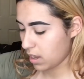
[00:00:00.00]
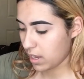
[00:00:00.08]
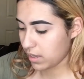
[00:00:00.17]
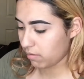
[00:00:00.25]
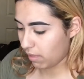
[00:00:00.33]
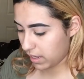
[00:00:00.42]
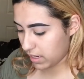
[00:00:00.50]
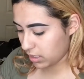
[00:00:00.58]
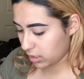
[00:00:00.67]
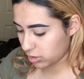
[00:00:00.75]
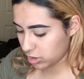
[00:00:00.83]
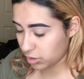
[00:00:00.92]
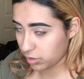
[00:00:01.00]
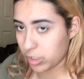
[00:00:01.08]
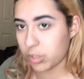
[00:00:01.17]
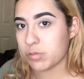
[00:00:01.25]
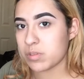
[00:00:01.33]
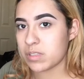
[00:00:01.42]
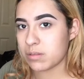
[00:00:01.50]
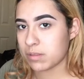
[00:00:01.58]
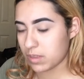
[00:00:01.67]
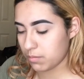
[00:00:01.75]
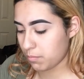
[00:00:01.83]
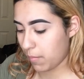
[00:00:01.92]
I like to use
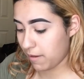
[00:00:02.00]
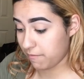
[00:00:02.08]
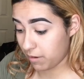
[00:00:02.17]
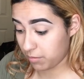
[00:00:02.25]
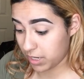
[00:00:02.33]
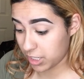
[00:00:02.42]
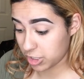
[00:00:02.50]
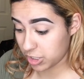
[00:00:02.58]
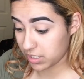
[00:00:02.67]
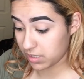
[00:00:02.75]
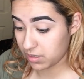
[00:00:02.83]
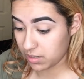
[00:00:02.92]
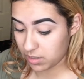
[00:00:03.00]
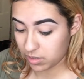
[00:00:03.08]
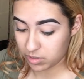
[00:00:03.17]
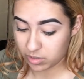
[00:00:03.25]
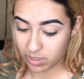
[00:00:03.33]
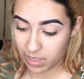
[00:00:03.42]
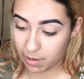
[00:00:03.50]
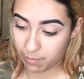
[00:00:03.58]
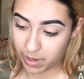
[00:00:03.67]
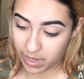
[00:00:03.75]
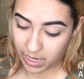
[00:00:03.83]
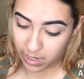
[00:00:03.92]
my foundation so
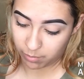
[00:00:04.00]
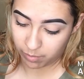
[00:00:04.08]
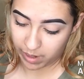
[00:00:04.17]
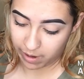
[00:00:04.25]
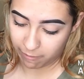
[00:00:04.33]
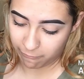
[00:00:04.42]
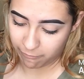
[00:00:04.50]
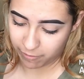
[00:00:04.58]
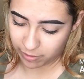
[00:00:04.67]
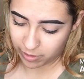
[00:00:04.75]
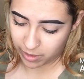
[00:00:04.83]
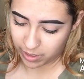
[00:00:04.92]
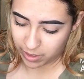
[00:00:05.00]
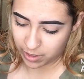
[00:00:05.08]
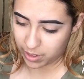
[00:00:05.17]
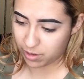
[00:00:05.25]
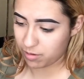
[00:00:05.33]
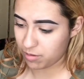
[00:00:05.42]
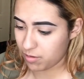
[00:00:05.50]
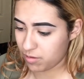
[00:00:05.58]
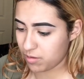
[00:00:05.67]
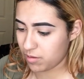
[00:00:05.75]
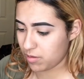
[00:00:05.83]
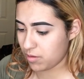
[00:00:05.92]
that way I don't have the
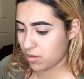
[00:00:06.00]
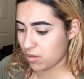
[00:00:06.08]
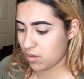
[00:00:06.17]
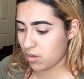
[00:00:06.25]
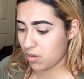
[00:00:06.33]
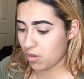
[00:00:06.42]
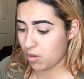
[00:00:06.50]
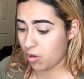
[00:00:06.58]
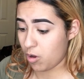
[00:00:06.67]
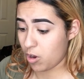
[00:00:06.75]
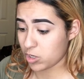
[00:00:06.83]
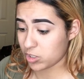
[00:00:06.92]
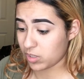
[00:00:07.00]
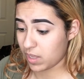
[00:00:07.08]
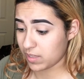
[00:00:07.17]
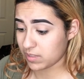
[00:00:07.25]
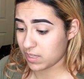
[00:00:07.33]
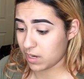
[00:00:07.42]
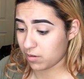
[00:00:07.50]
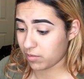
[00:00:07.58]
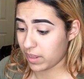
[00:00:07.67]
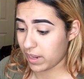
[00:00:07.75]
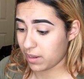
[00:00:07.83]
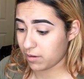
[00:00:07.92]
harsh lines that are
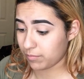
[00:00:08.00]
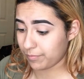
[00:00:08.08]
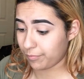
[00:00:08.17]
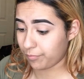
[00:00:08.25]
like